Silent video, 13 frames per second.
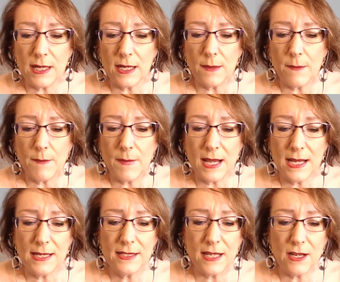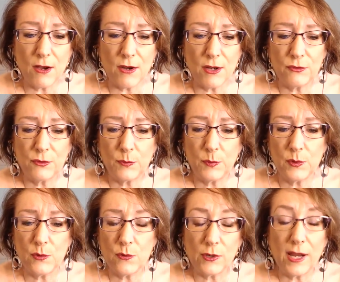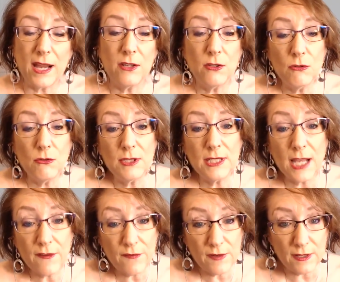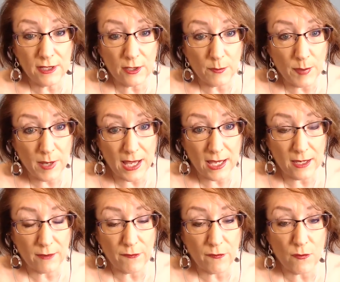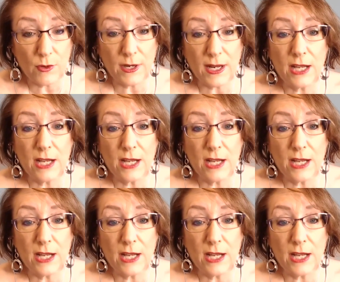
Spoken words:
an amazing entrepreneur, and you definitely are paying it forward,